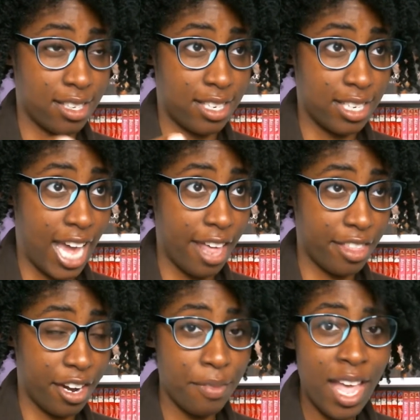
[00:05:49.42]

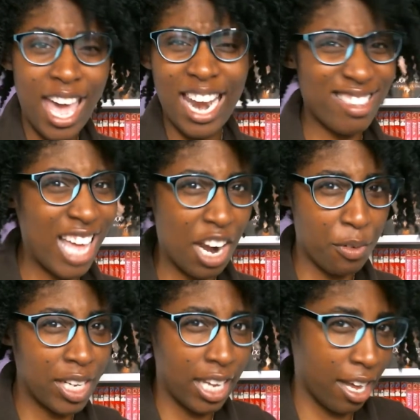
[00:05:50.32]
together, and it's not a
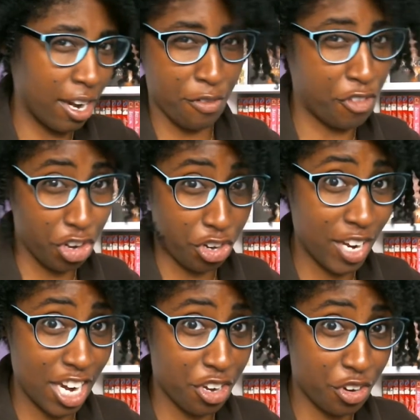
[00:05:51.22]
really an official
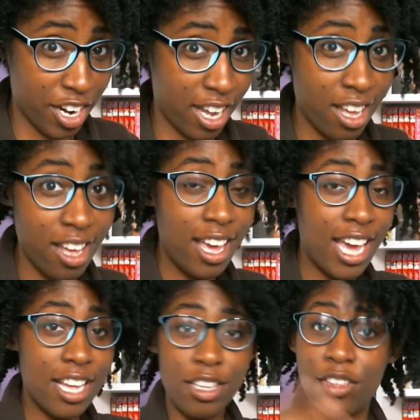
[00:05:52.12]
entry
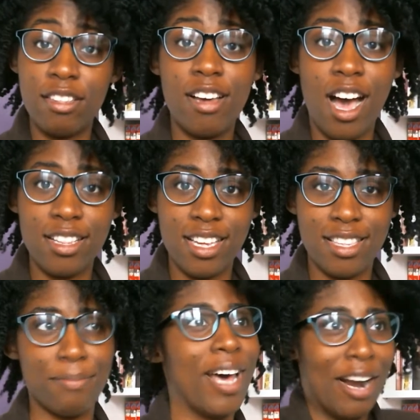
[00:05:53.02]
into the
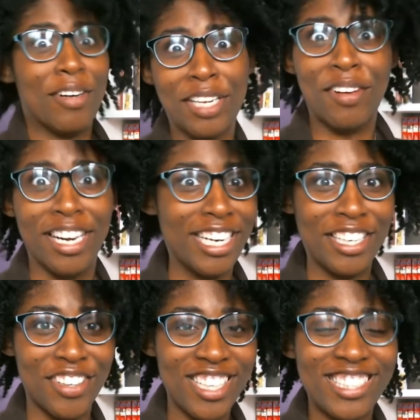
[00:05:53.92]
contest, but I really wanted to
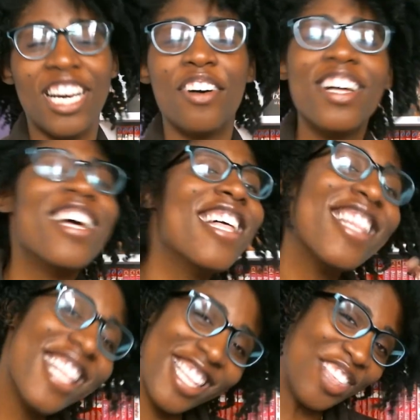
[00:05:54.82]
do it, so
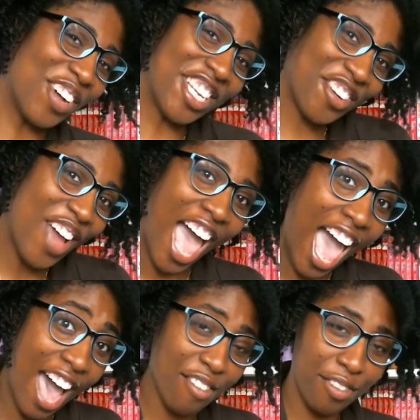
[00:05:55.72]
this is what you
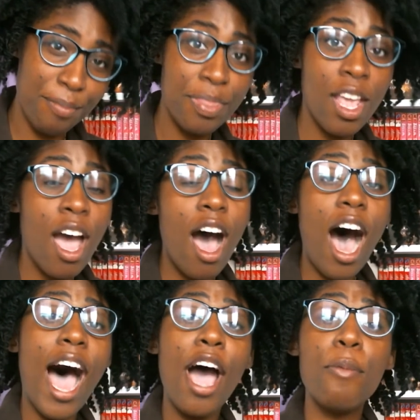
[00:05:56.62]
have.
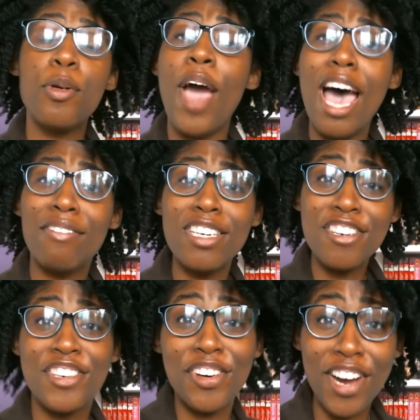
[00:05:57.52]
I hope you have
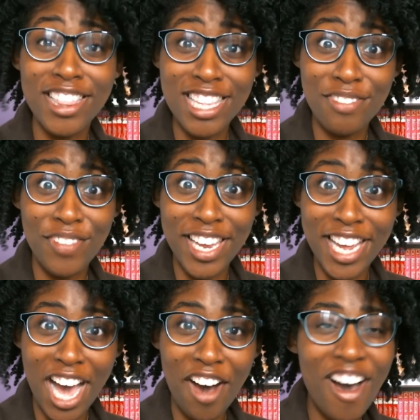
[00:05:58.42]
enjoyed this
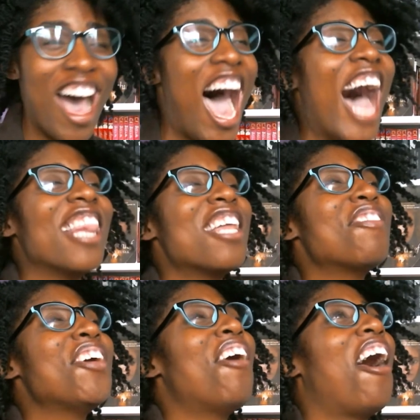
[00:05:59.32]
video. I love
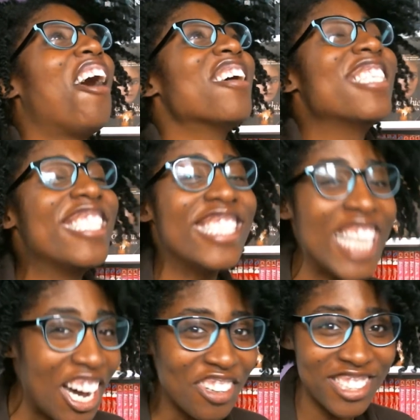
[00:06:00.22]
you all
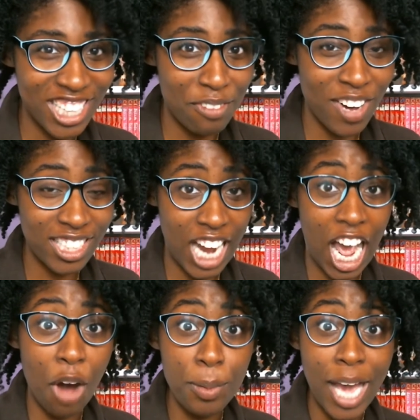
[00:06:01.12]
so much. I
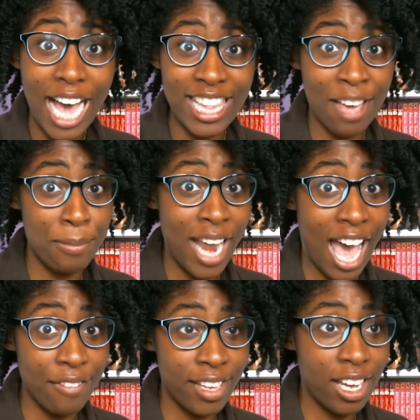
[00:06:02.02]
hope you guys have been
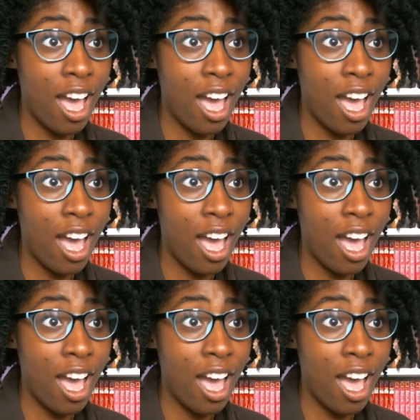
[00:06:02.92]
having